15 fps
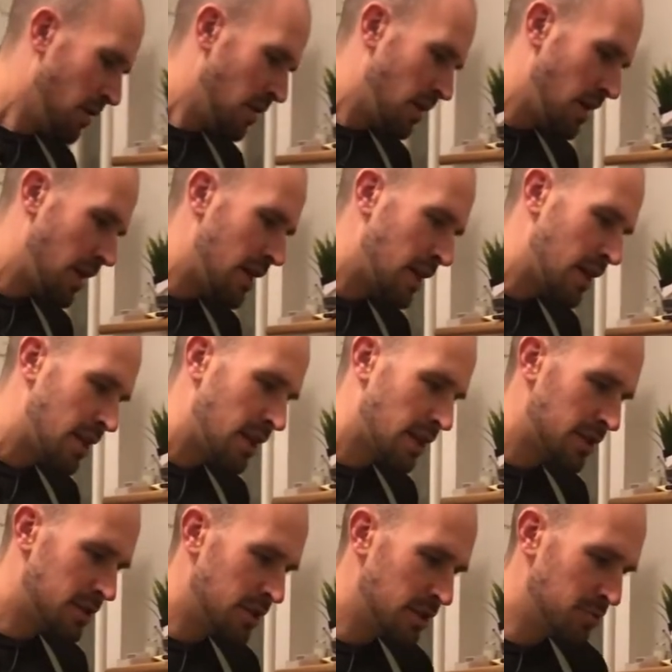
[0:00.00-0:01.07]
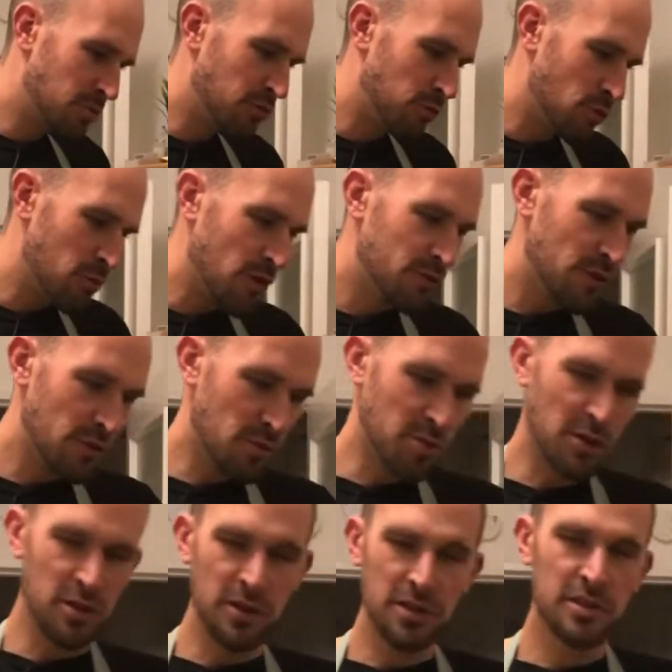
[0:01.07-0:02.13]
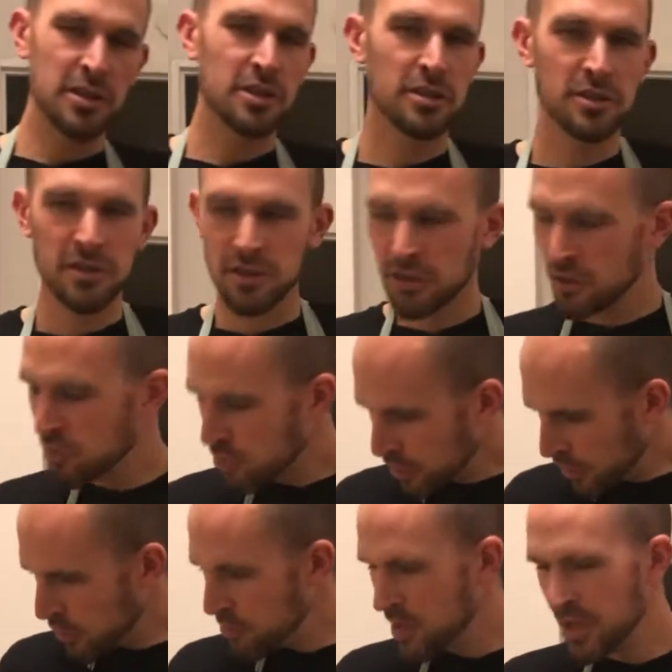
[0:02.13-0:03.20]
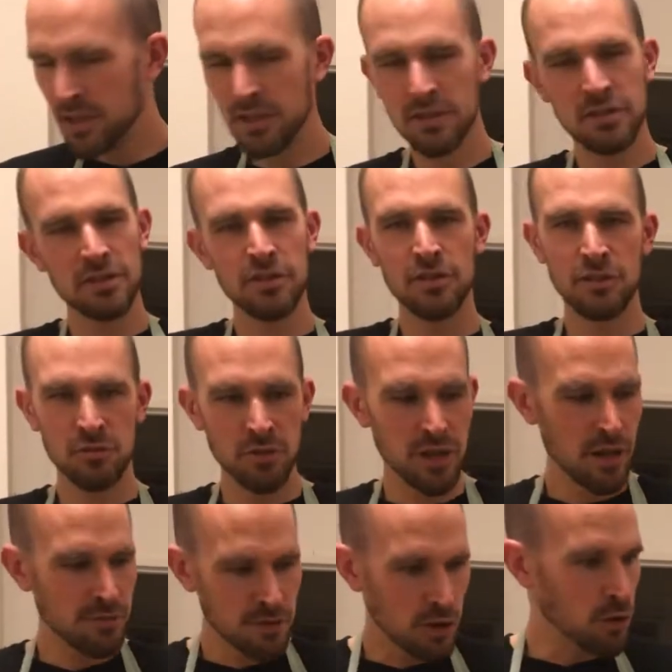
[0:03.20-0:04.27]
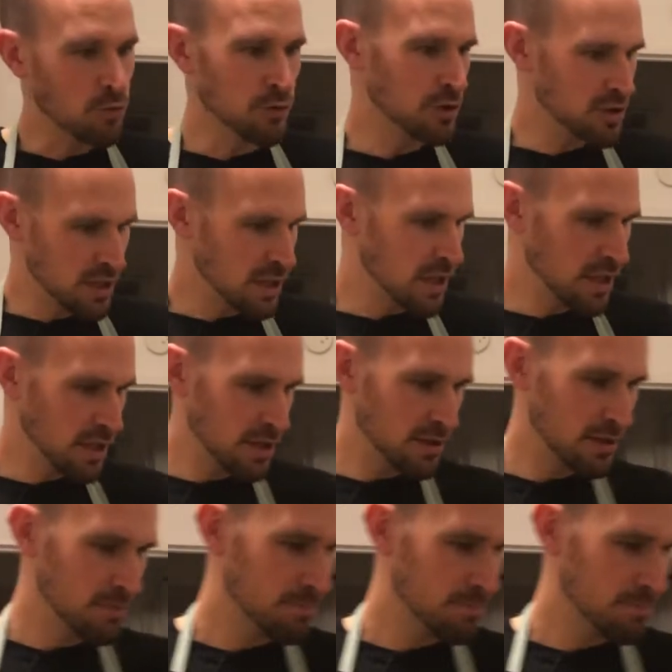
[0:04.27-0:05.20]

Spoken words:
Again, I think I said this before, my favorite part of this dish is it's super low maintenance and you don't really have to overthink anything.